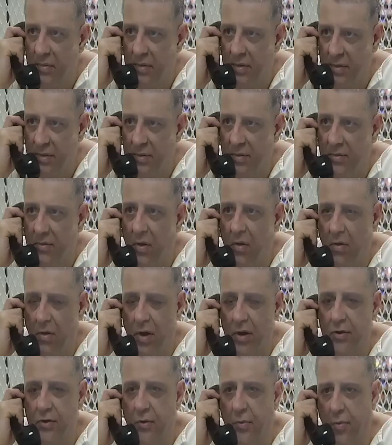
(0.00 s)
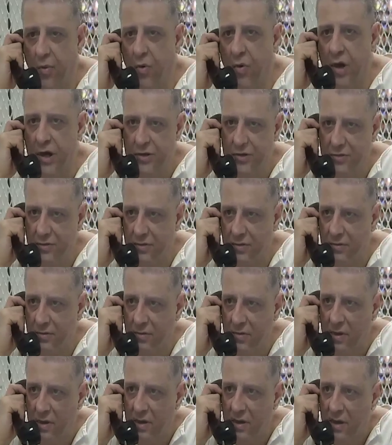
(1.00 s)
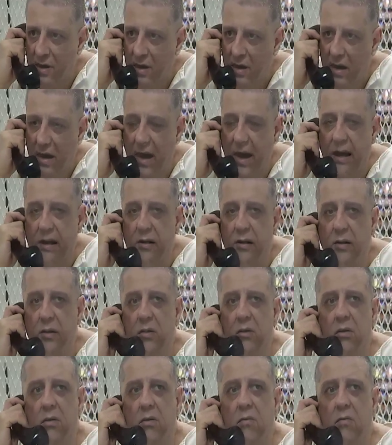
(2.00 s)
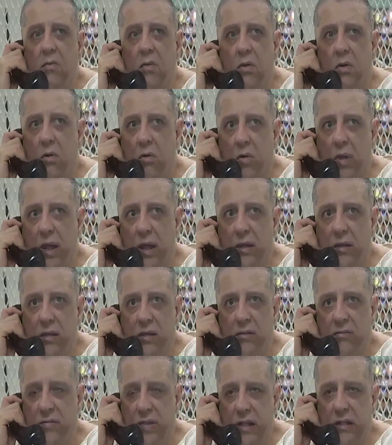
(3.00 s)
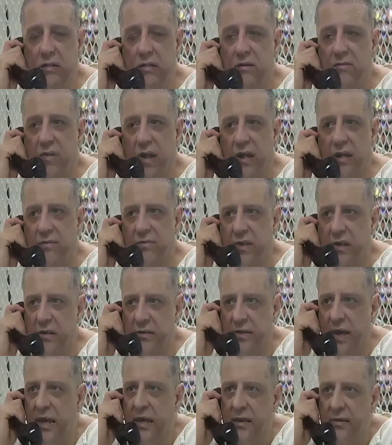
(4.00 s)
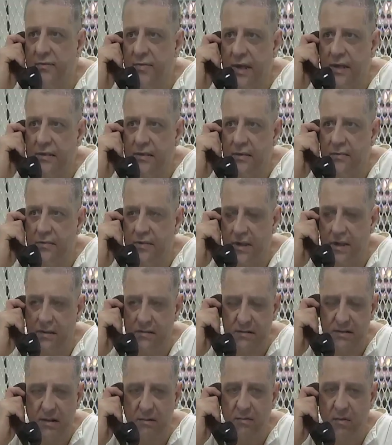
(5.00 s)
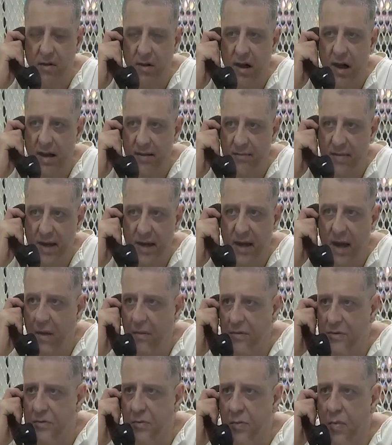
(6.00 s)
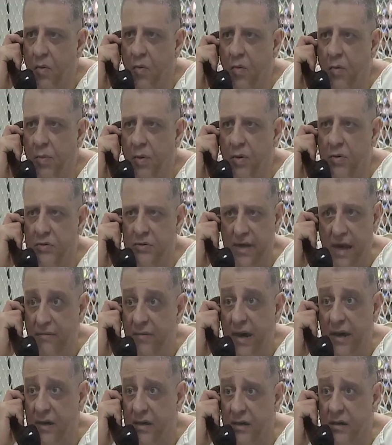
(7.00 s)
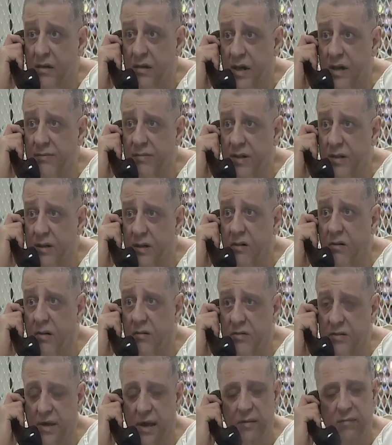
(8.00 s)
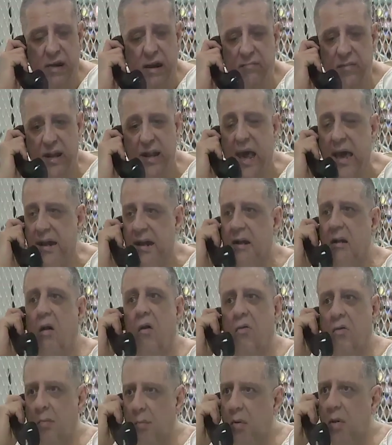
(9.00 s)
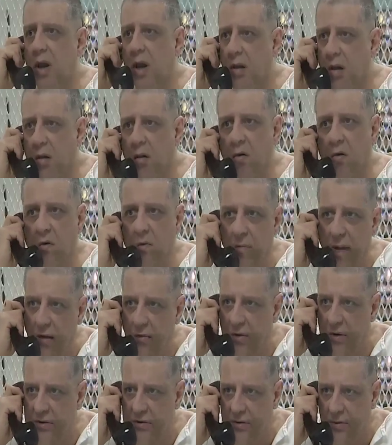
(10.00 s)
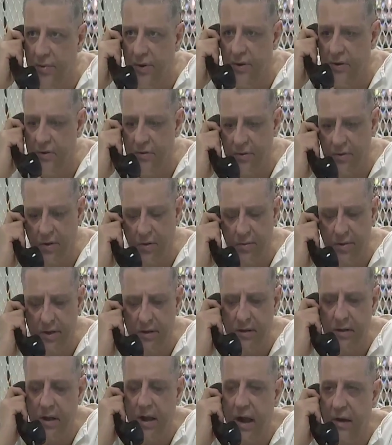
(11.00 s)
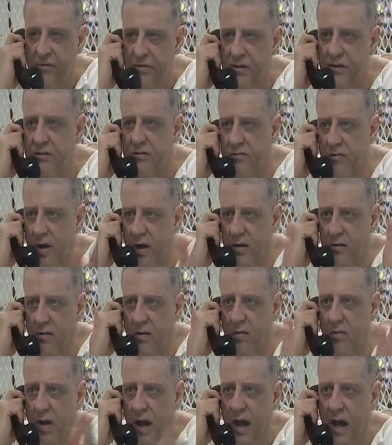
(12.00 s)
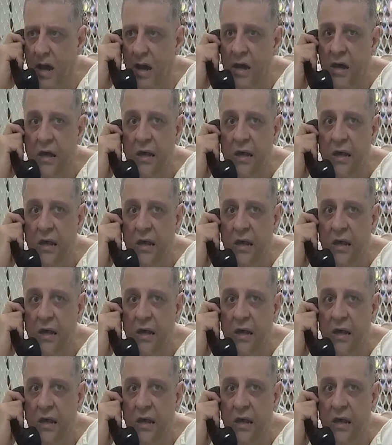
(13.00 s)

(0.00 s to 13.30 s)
who are under pressure and who will go ahead and convict somebody because they convince themselves, someone like me, I was a poor person. I made a good living, you know what I'm saying? But I mean, I didn't own a brick home. I wasn't a pillar of the community. I was just a regular old guy.